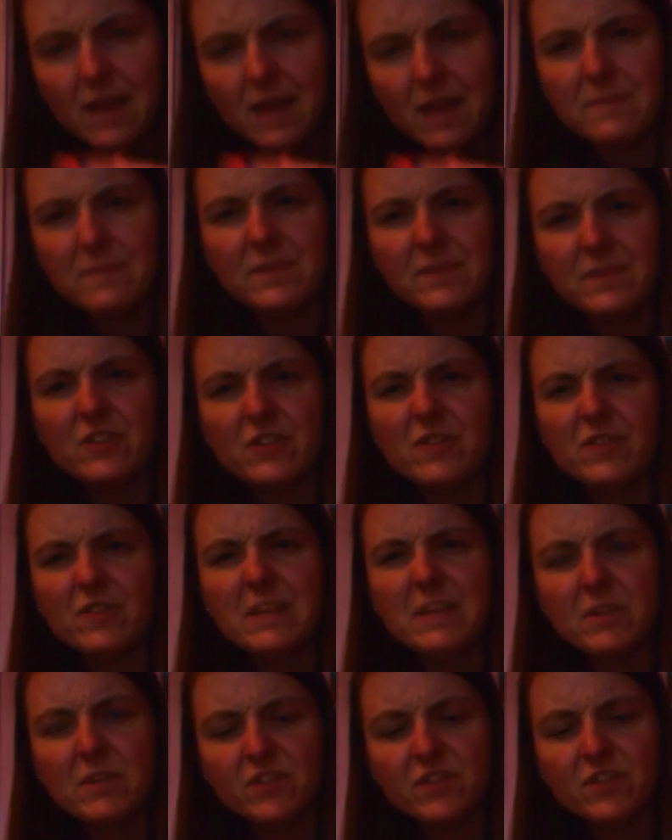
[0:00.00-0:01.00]
There's not
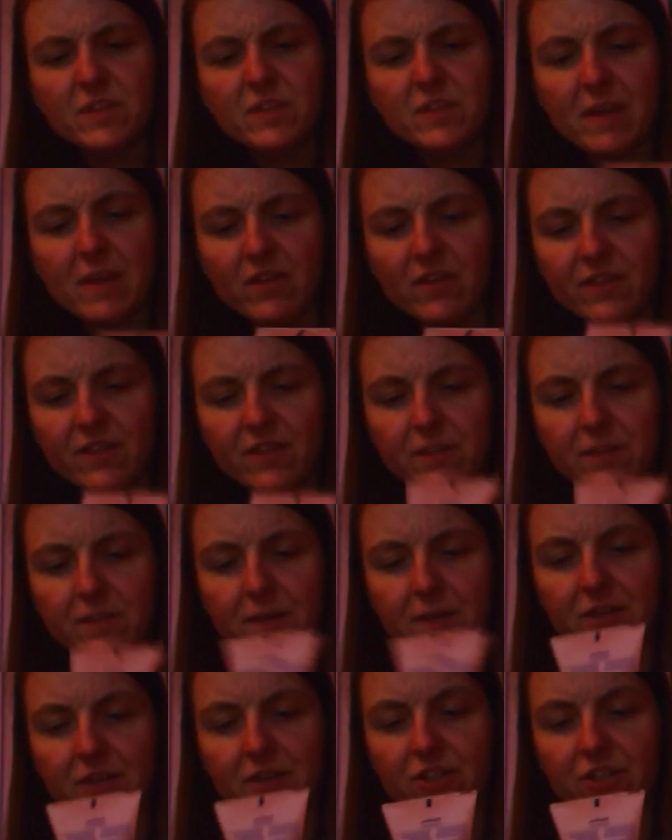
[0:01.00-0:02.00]
really much of a smell of
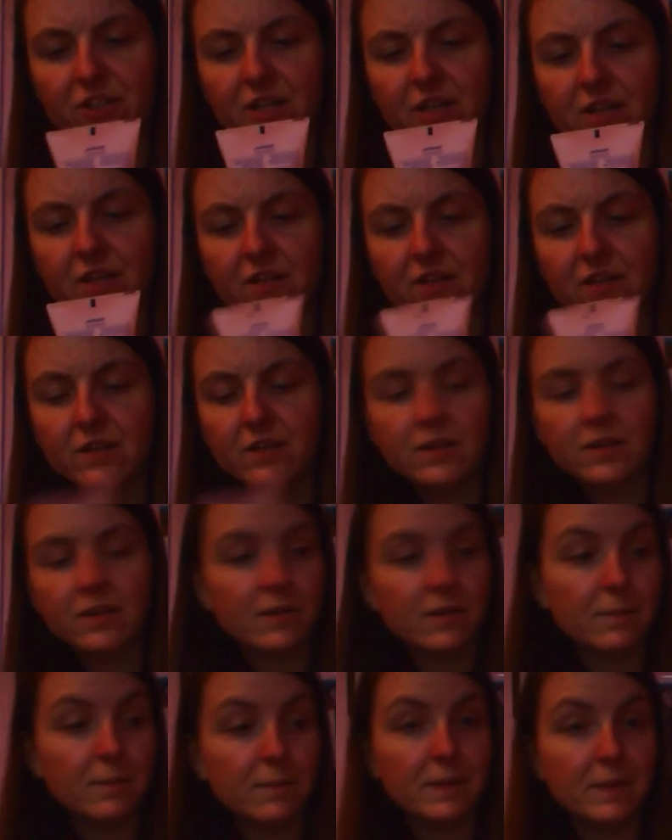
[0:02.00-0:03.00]
this one actually,
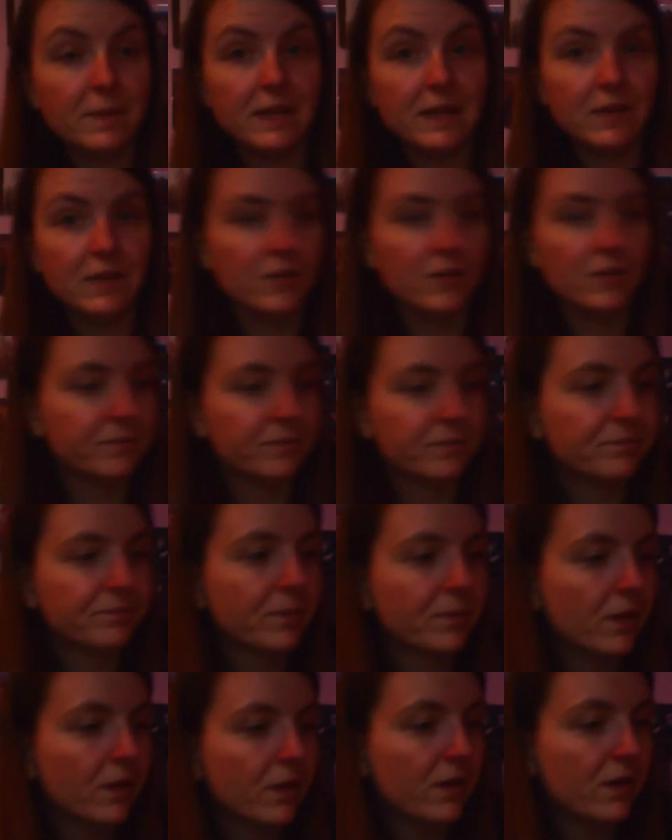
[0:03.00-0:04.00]
but anywho,
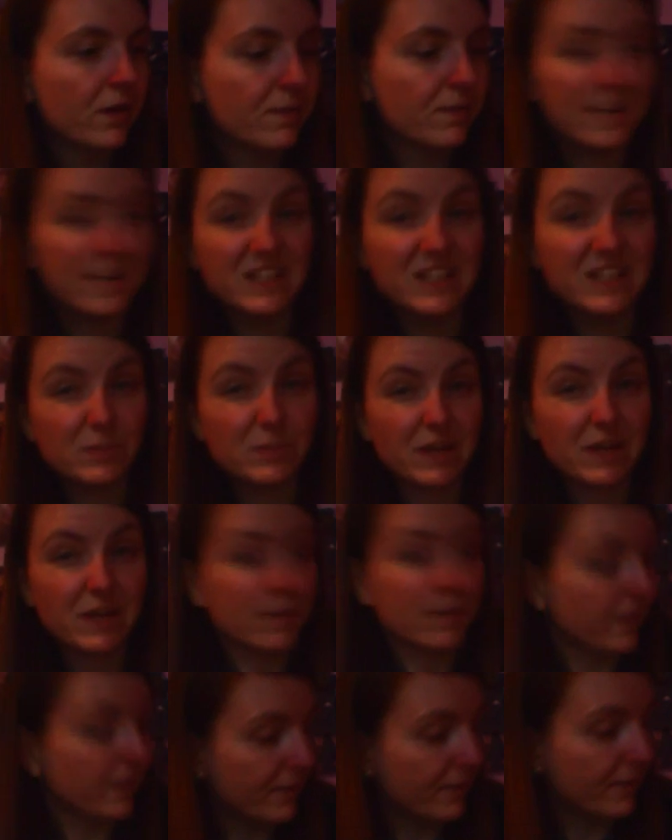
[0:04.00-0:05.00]
my nails
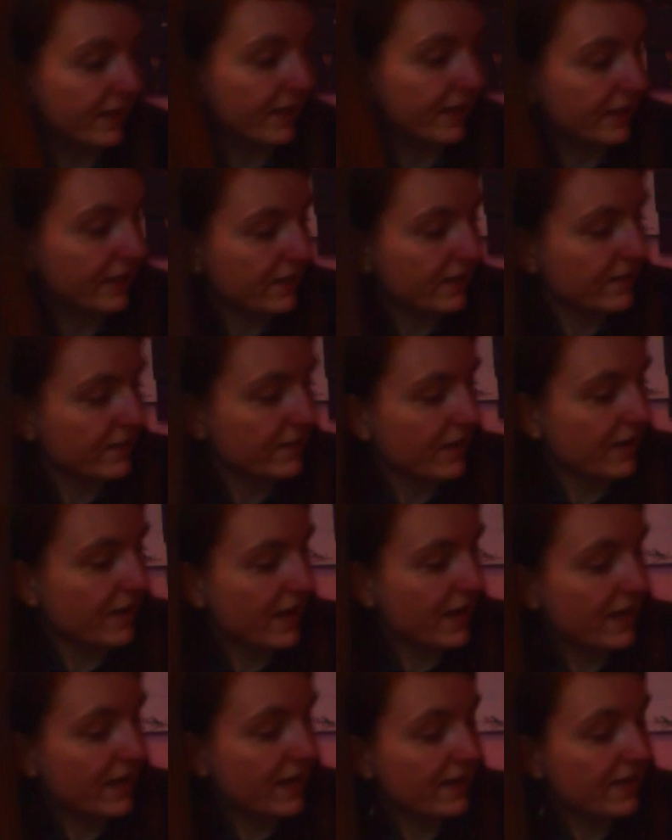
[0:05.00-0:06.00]
break quite badly.
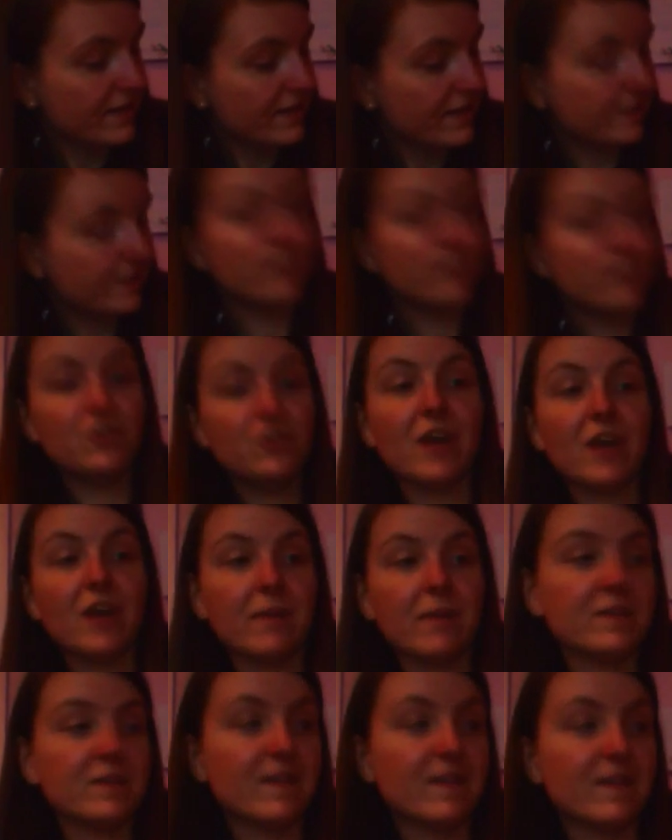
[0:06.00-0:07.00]
And next two
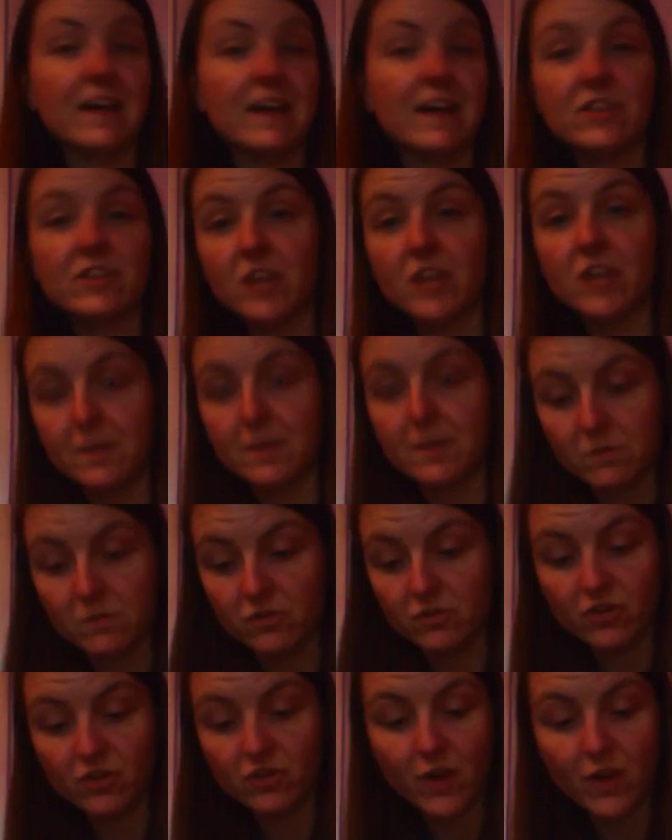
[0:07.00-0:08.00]
items, and the last two items
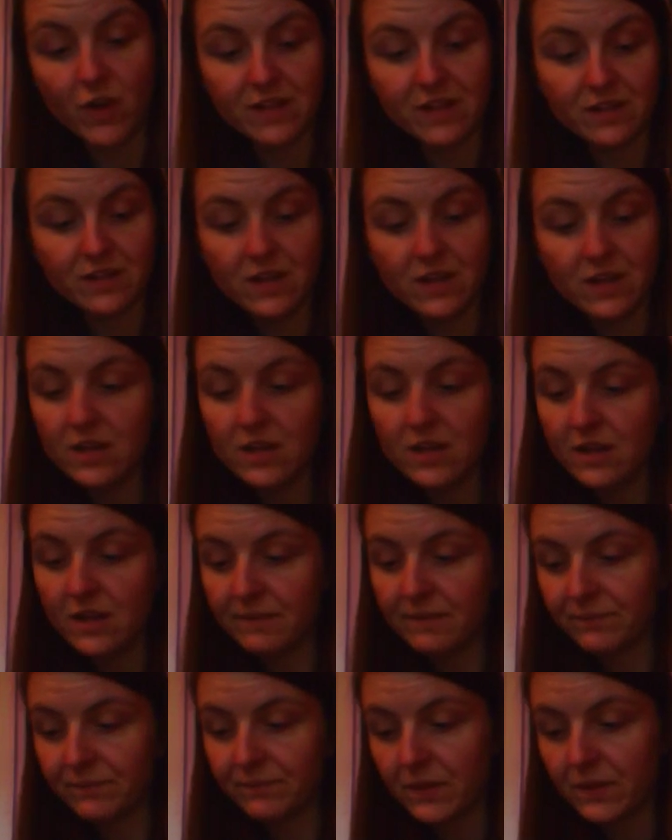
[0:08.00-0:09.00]
I'm going to show you, is
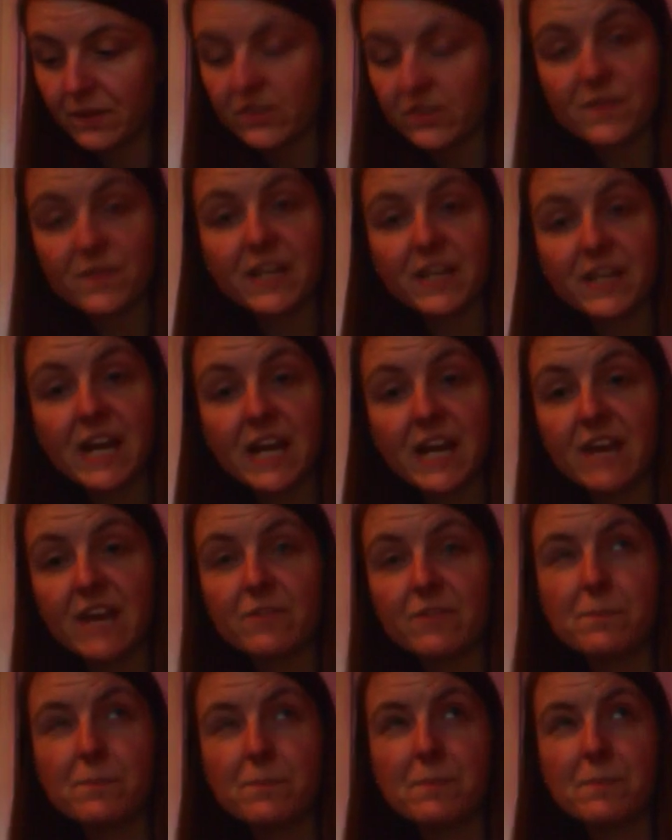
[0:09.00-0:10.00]
something I
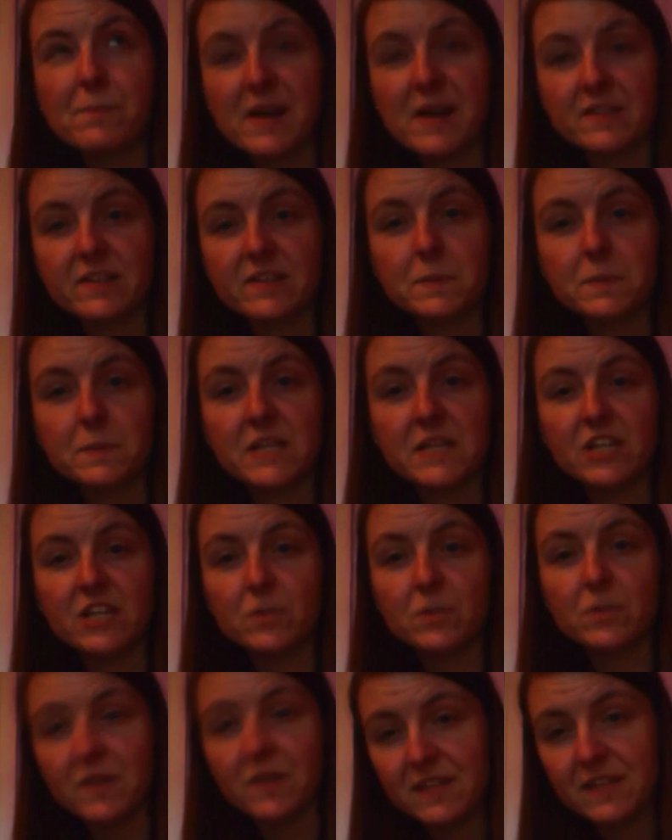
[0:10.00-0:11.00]
have a mass
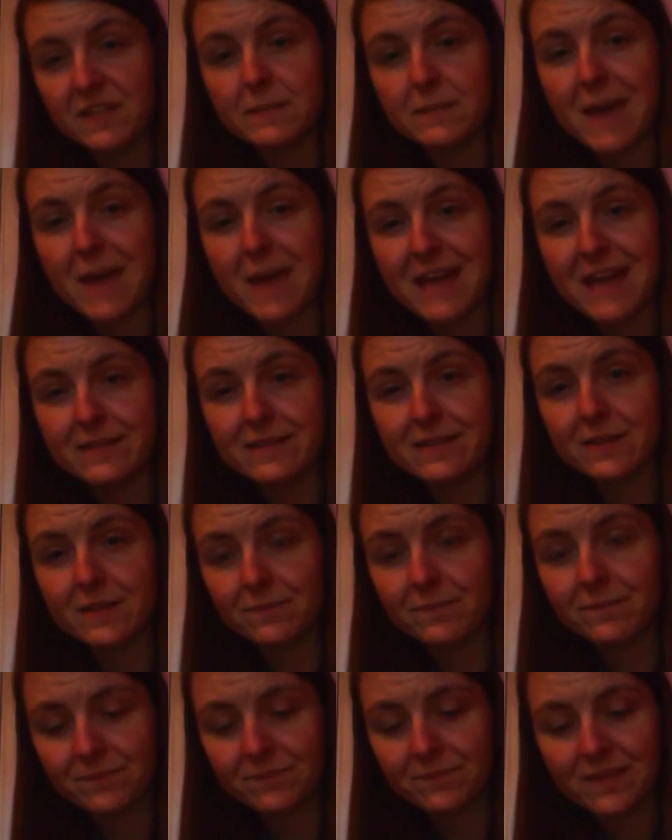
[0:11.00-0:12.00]
obsession with, and it's
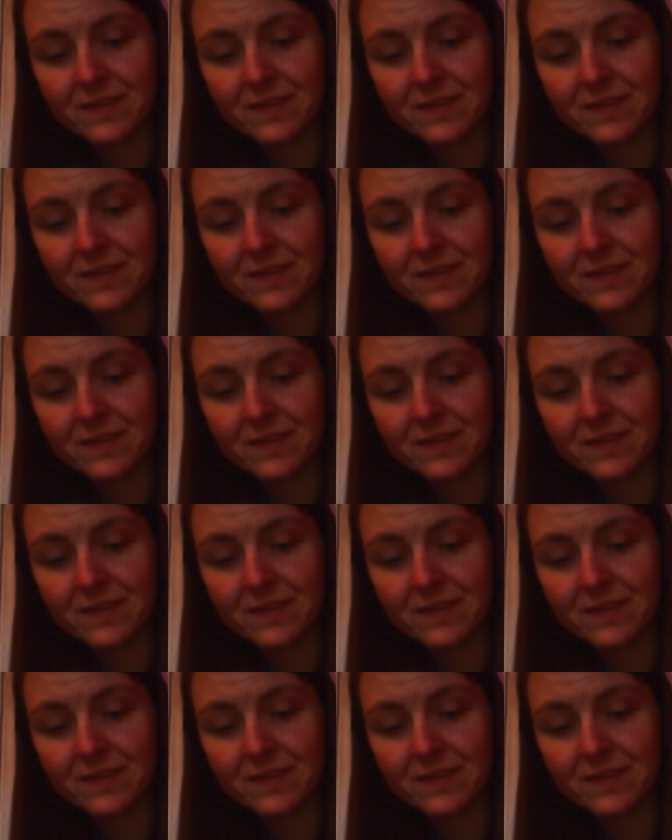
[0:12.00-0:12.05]
pens.